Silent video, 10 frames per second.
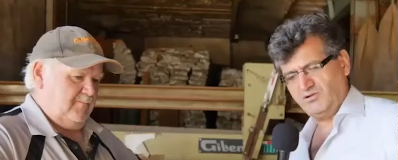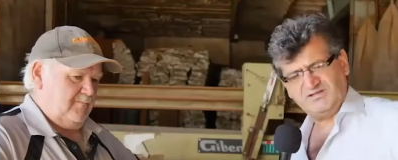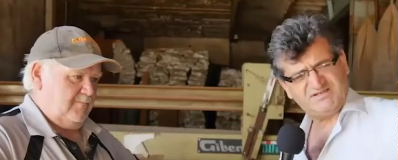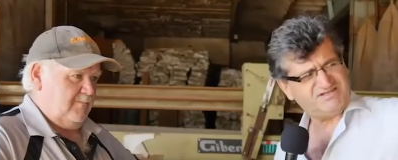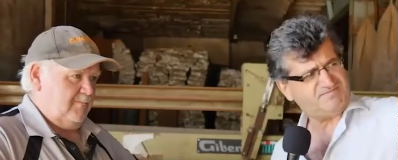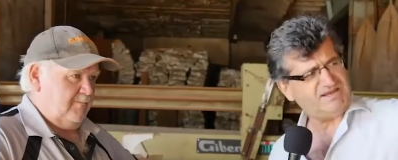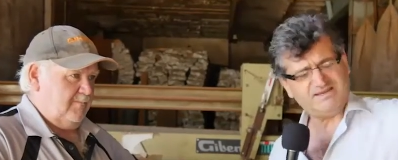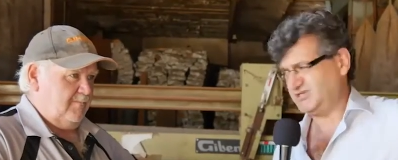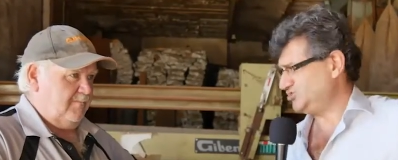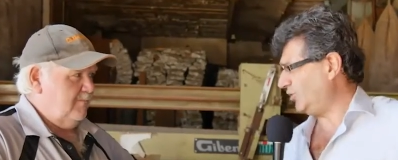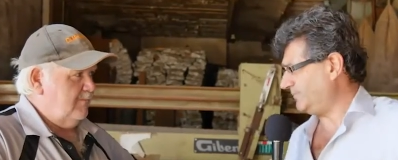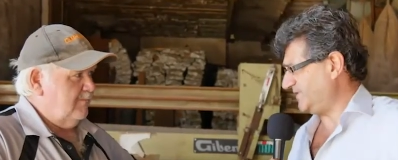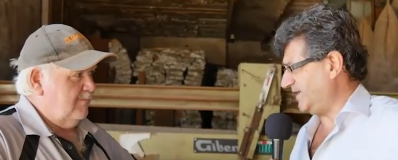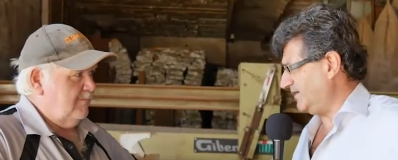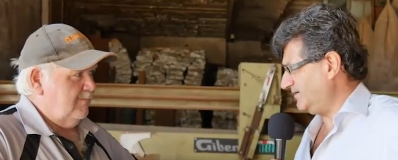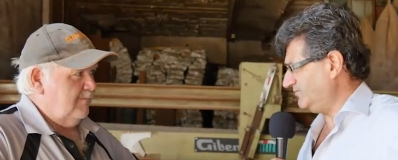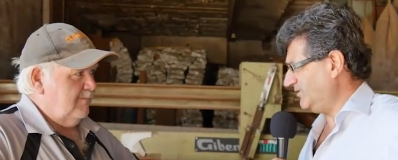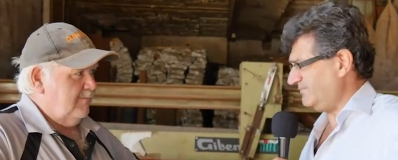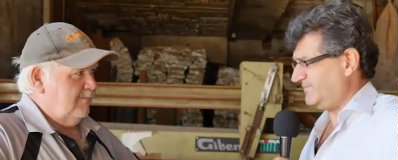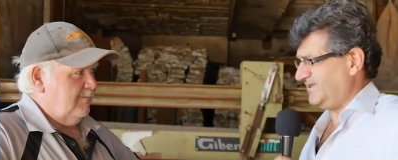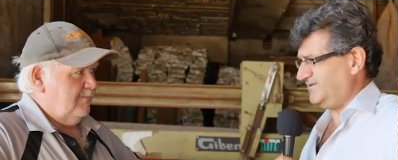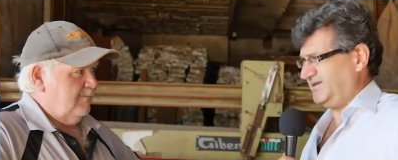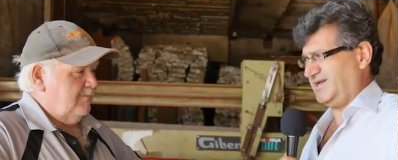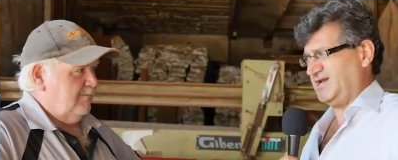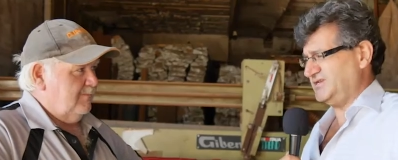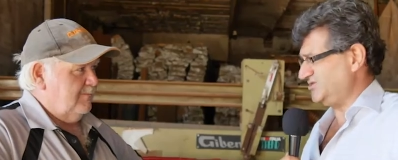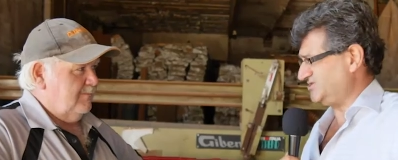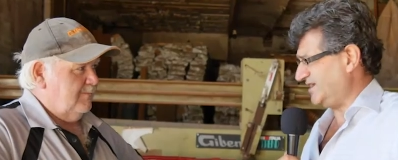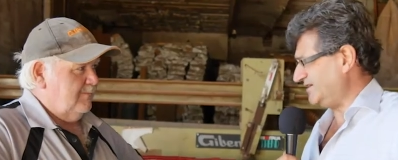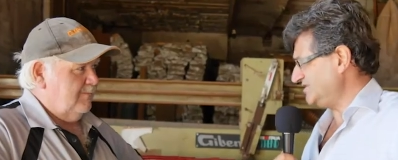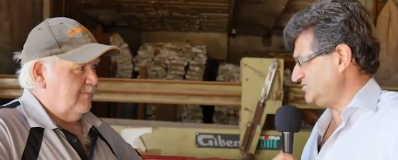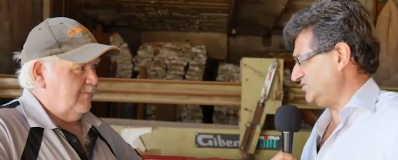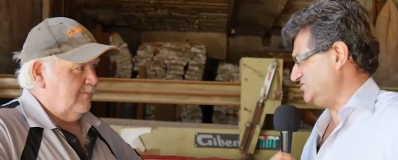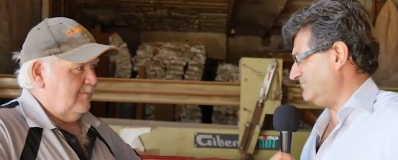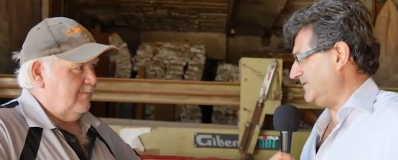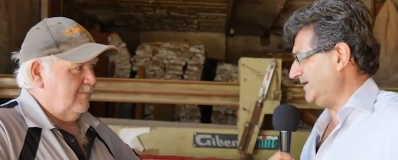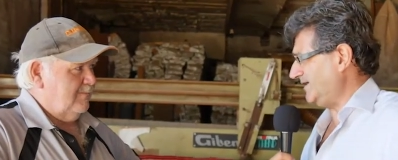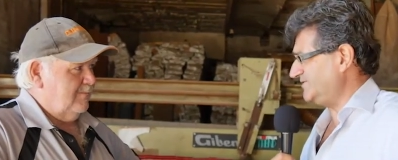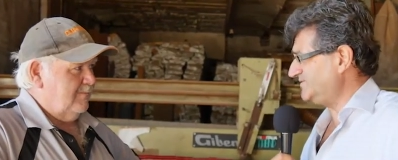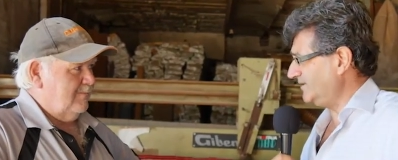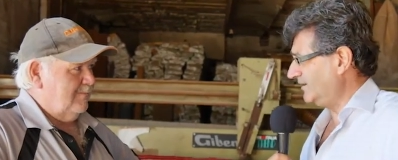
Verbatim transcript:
Speaker 1: only just made the top there. What a, you can't use that unless you're Japanese.